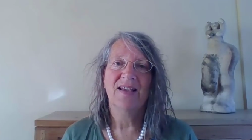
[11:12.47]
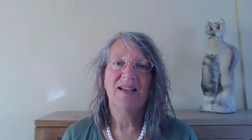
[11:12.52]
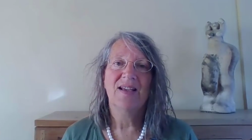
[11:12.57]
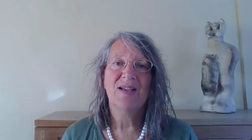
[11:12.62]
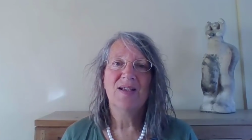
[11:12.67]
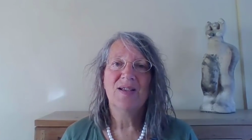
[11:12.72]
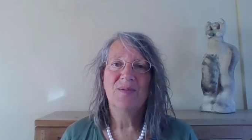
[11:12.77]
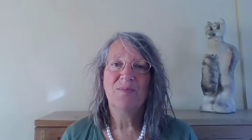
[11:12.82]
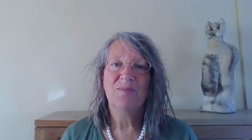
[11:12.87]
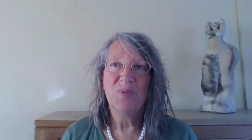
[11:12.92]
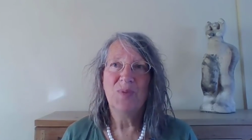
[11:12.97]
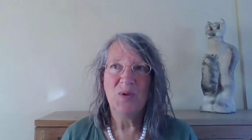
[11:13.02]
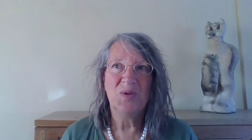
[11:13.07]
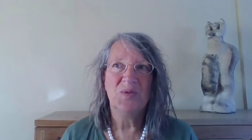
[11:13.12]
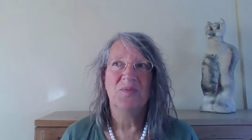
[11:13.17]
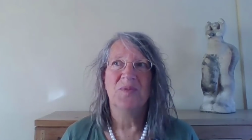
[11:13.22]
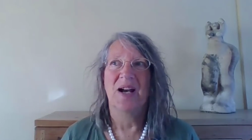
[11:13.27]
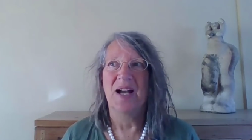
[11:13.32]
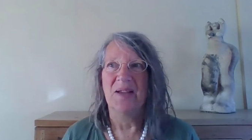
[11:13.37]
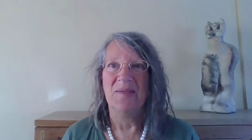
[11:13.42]
Boom,
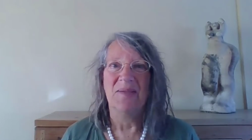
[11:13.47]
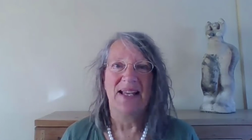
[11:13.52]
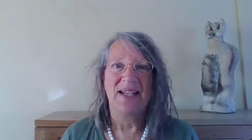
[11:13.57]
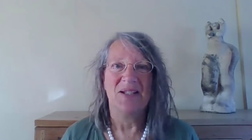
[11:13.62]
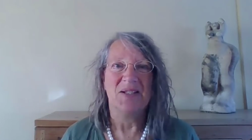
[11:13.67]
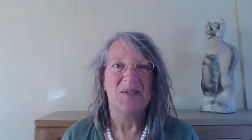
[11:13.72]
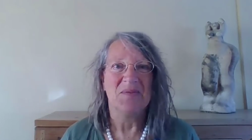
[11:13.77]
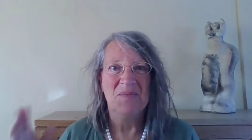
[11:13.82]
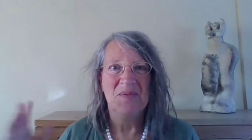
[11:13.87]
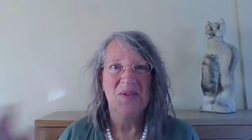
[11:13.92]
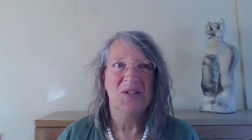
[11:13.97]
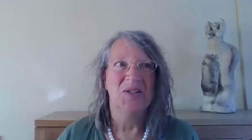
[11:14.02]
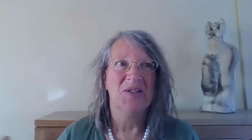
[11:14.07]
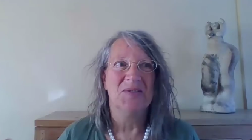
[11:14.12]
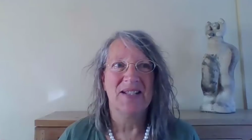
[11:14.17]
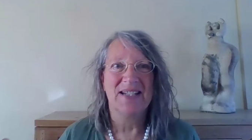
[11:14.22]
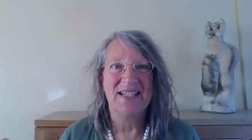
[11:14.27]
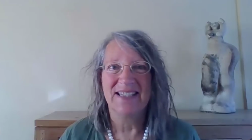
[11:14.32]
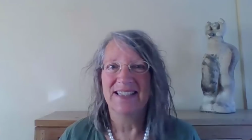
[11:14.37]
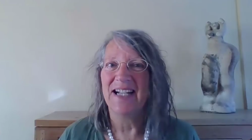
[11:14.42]
boom,
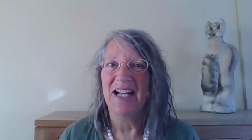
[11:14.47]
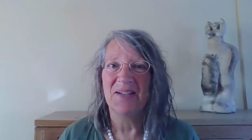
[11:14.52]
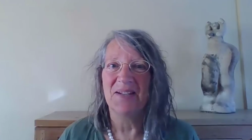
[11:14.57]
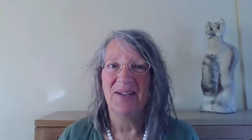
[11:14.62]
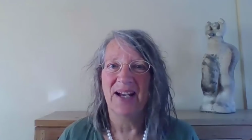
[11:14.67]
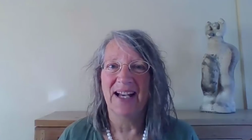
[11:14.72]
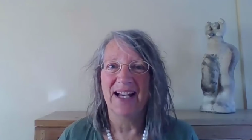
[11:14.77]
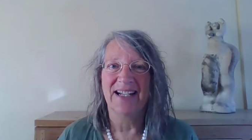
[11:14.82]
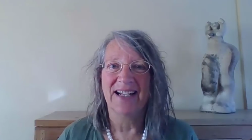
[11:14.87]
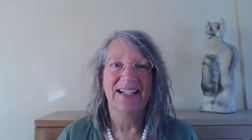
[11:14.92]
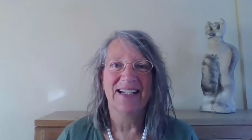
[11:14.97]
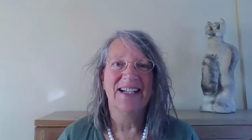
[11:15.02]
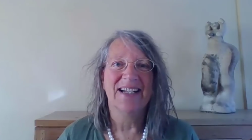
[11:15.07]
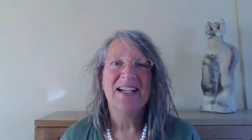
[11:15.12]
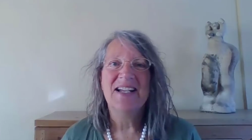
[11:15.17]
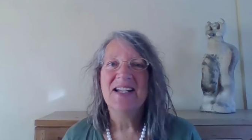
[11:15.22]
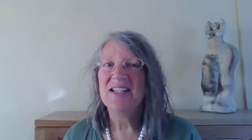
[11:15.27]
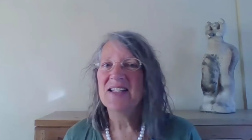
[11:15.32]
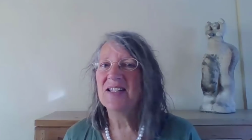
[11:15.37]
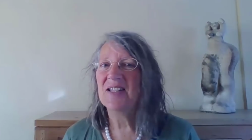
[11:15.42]
it's right back.
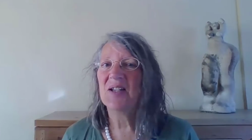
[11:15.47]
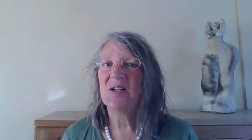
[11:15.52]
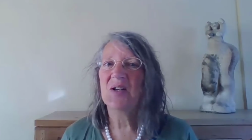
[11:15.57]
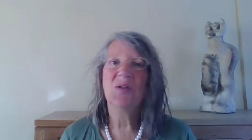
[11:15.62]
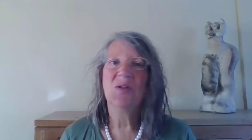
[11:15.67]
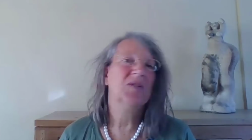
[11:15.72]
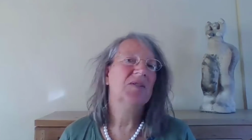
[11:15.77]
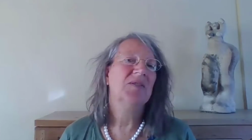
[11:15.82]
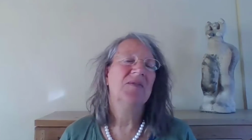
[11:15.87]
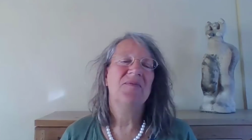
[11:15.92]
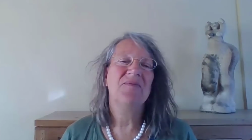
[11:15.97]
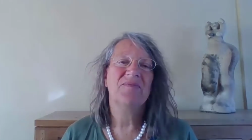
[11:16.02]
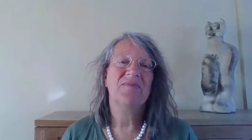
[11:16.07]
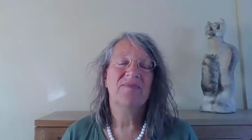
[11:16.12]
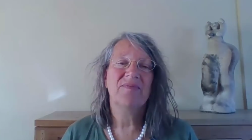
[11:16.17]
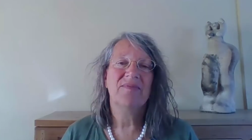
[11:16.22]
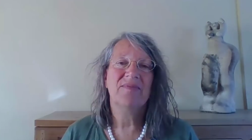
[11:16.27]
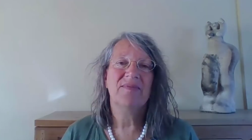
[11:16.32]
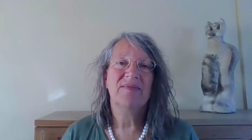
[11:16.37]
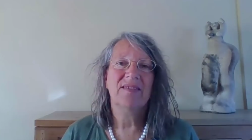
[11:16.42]
So
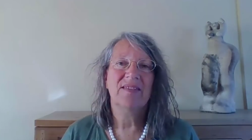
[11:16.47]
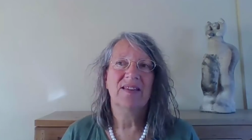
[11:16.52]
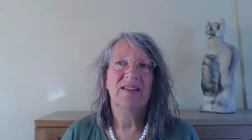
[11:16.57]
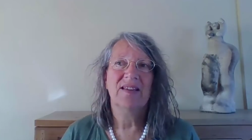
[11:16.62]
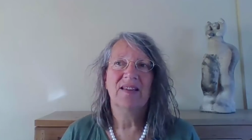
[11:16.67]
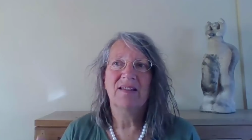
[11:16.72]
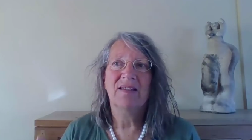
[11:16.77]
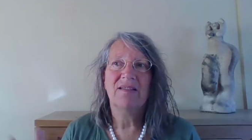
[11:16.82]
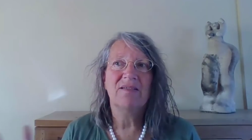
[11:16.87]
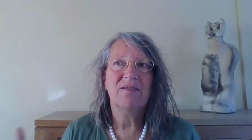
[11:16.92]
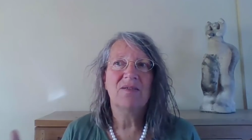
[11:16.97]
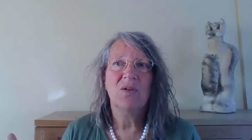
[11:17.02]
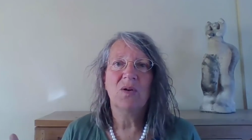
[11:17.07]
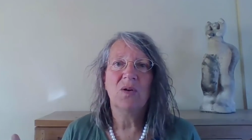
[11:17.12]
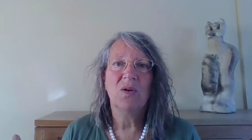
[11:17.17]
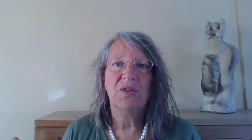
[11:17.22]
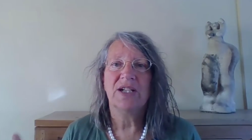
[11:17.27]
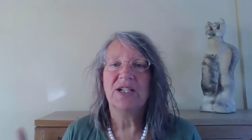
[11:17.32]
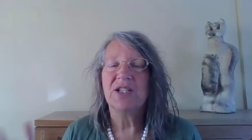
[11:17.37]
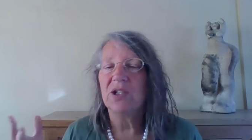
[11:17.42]

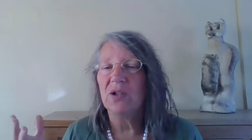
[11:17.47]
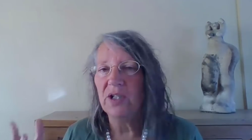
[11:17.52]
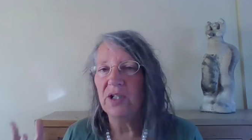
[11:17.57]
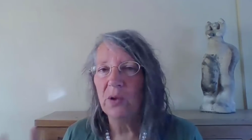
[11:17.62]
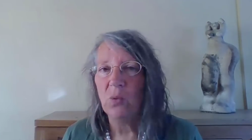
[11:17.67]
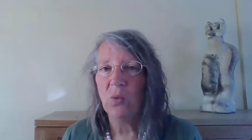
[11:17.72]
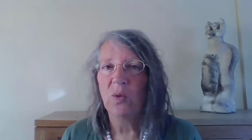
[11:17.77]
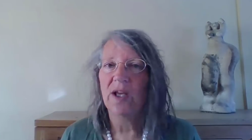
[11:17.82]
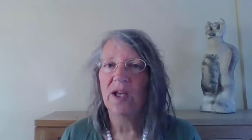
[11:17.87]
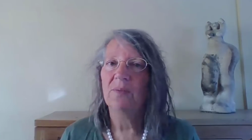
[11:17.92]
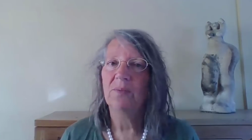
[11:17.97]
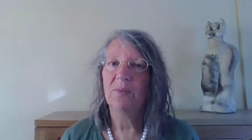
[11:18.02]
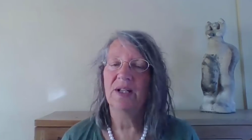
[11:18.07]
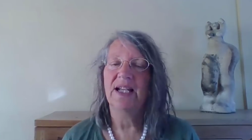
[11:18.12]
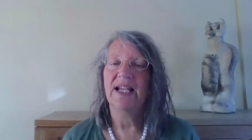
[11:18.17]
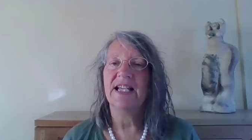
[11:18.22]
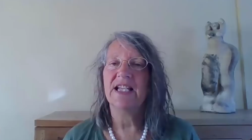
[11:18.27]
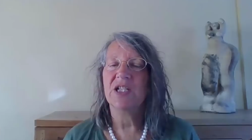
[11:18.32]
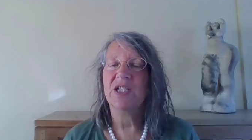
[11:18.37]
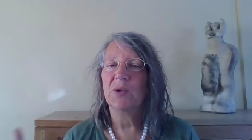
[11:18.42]
there's only one
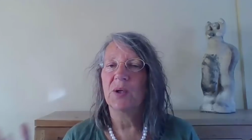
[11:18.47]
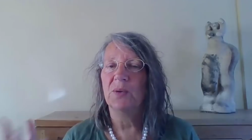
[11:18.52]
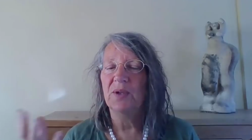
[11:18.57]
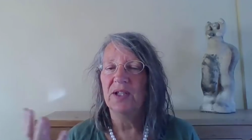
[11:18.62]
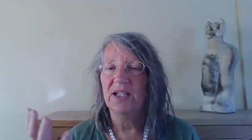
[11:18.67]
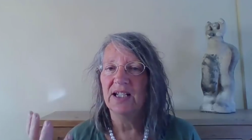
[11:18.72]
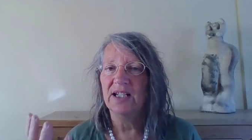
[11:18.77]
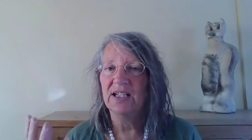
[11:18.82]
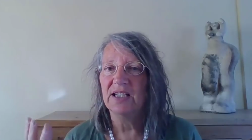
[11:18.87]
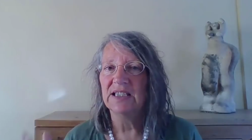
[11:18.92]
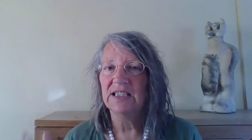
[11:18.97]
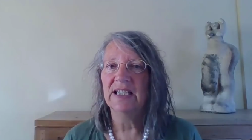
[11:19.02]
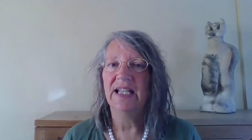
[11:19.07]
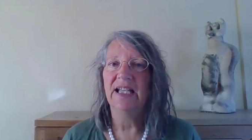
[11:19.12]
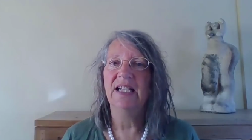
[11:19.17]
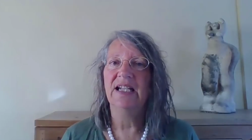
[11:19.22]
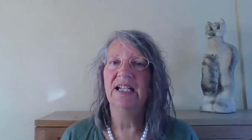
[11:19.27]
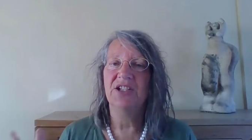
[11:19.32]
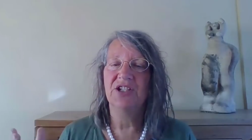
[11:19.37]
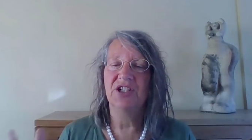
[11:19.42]
place where we can
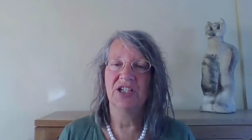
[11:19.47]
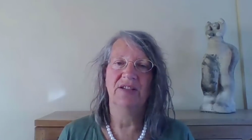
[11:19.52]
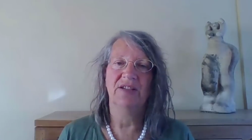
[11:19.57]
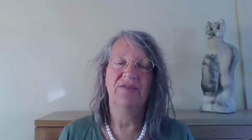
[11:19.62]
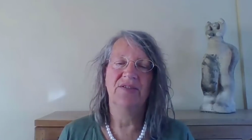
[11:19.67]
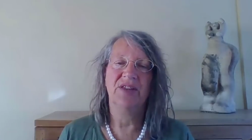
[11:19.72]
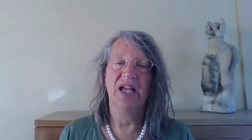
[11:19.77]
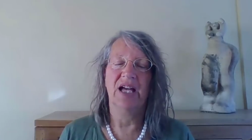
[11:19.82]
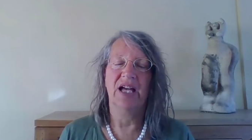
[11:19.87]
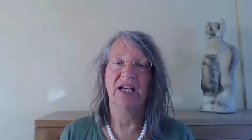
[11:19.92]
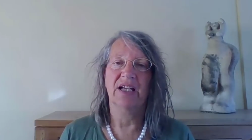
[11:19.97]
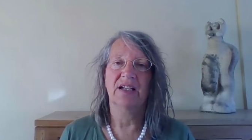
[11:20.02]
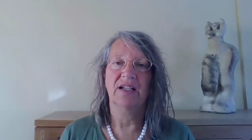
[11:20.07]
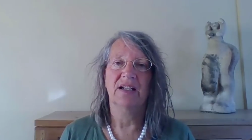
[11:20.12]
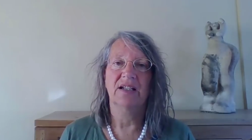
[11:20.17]
really shift that.